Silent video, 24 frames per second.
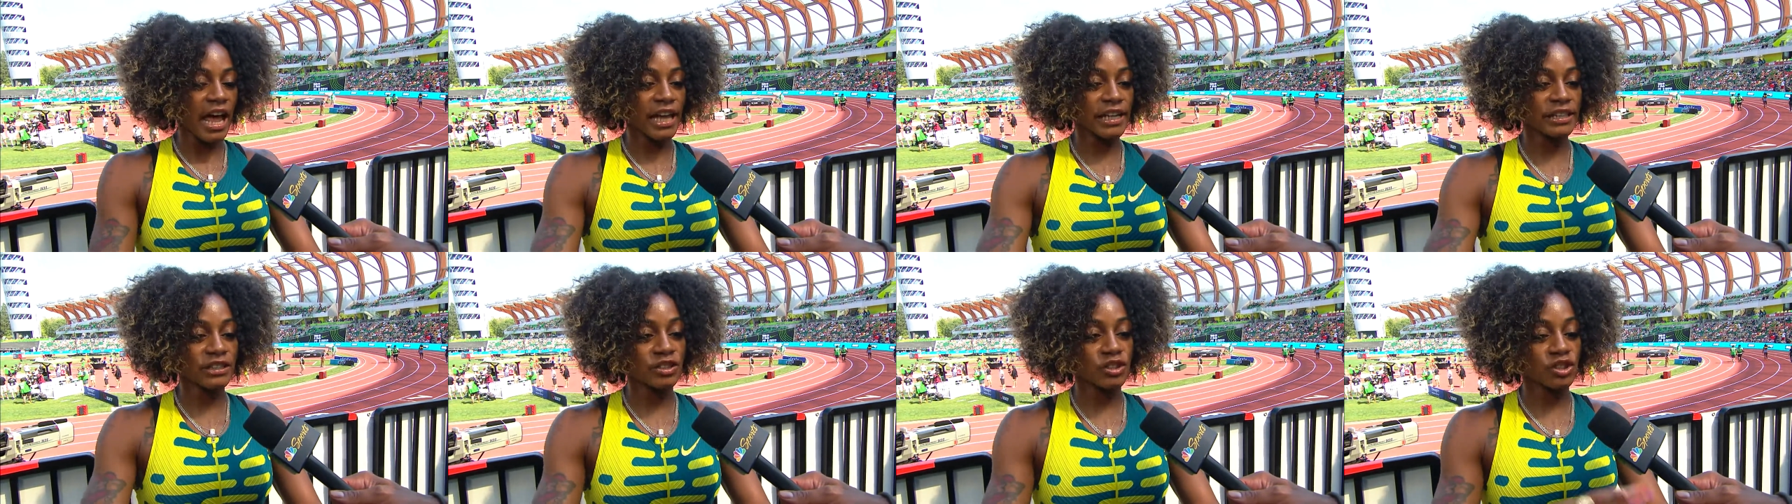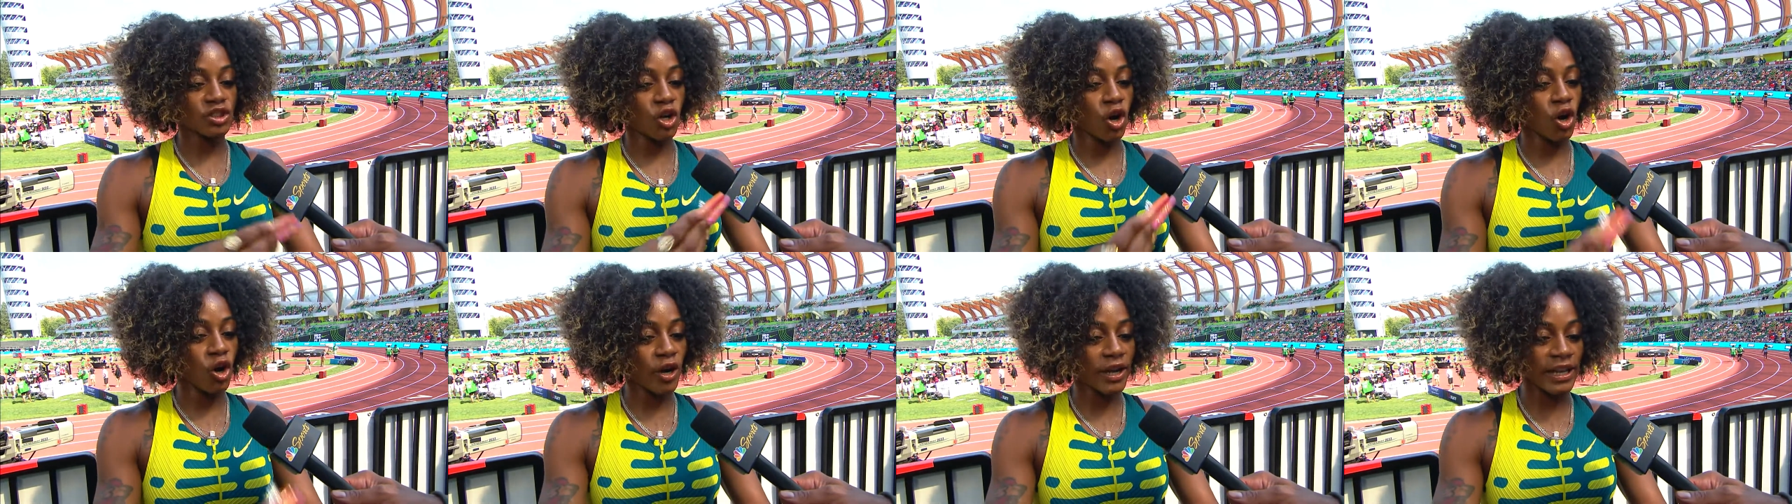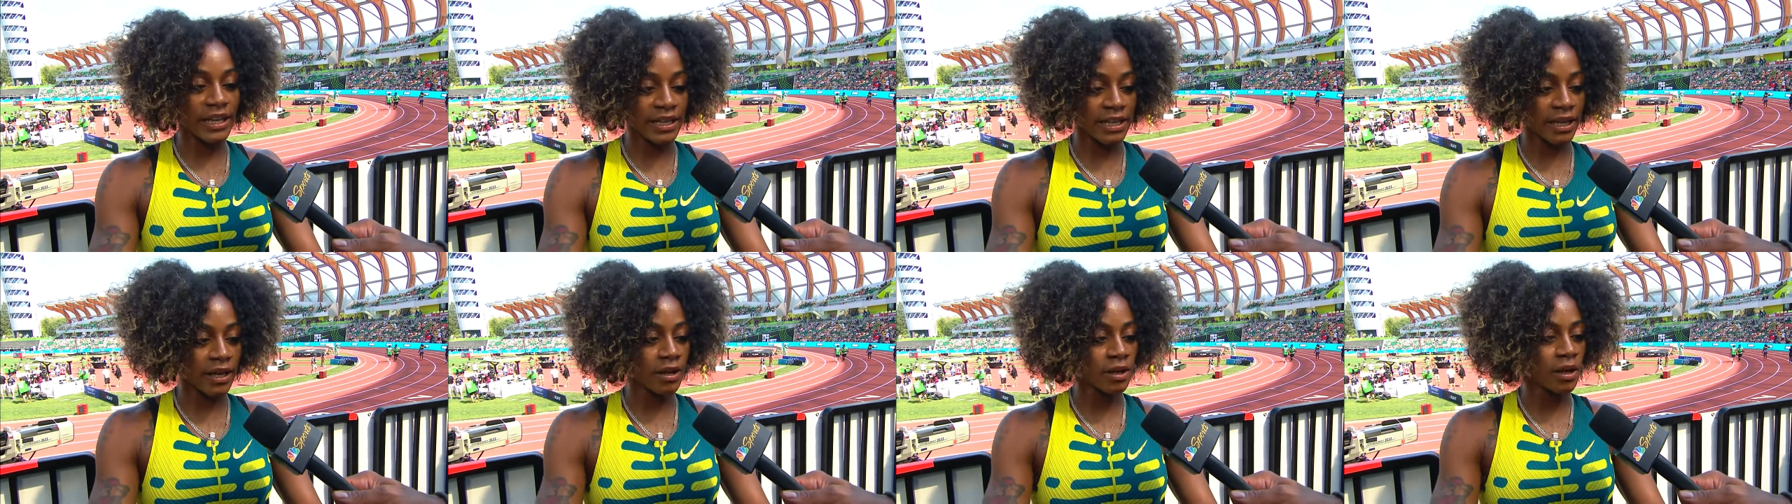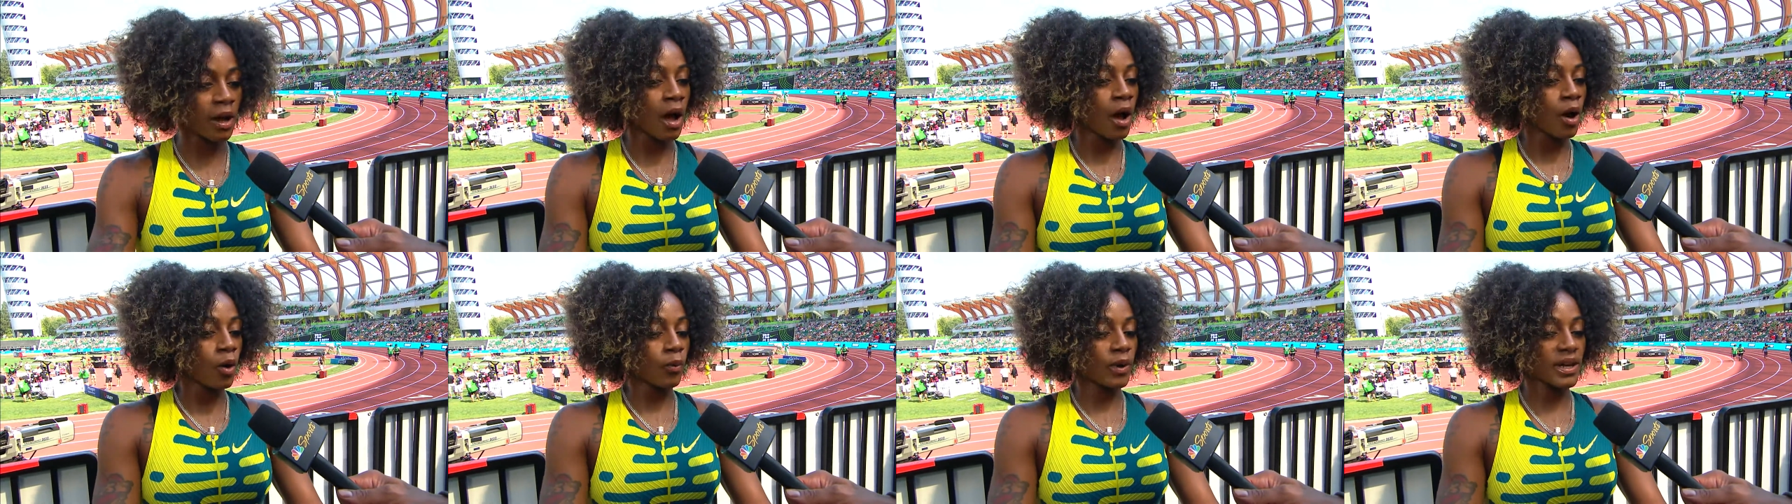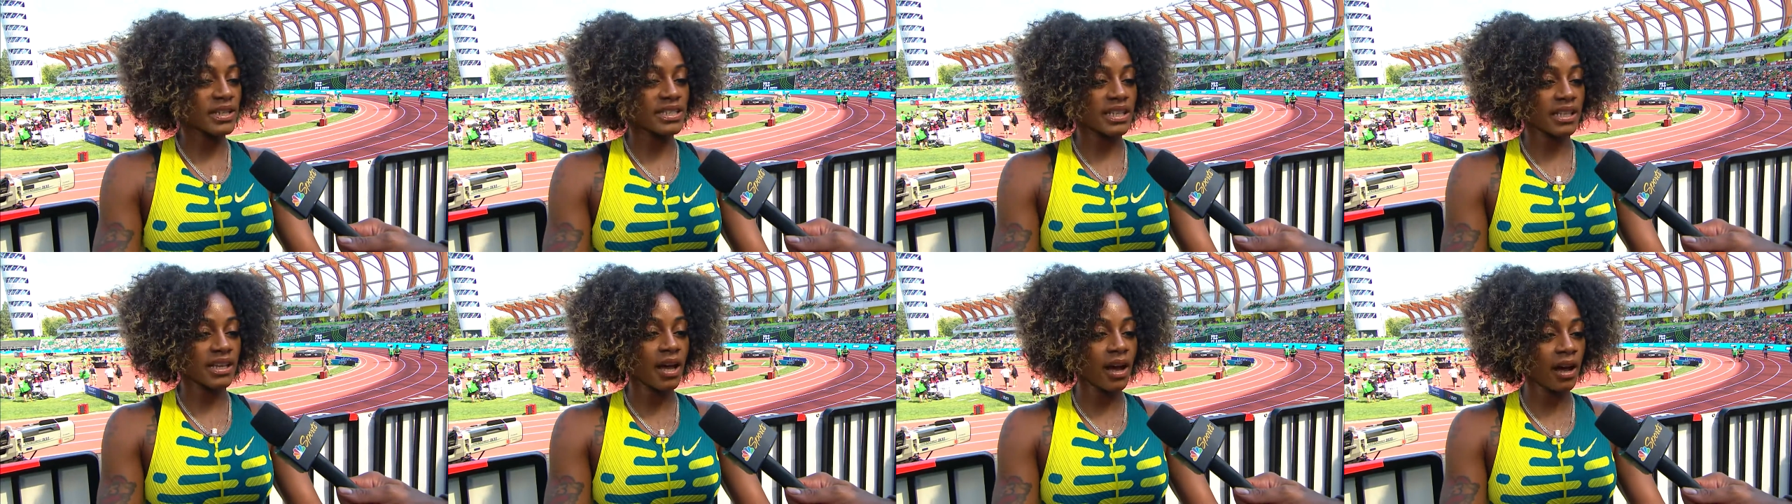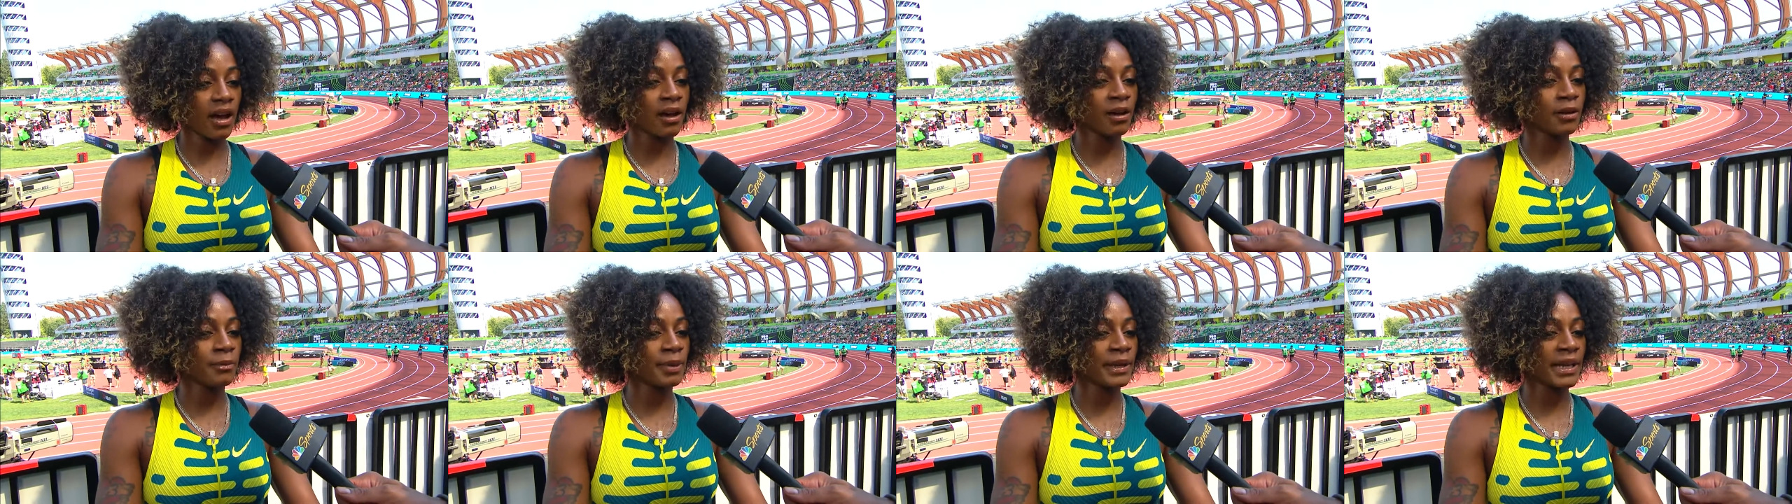enjoying what's to
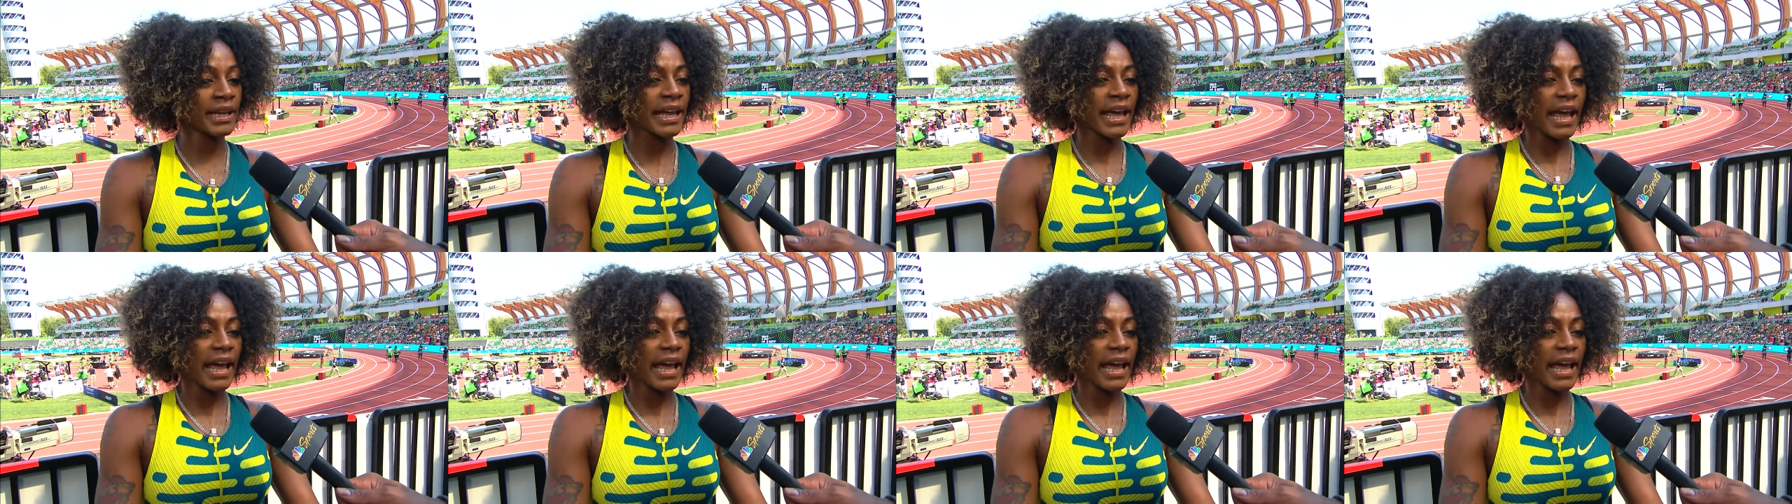come,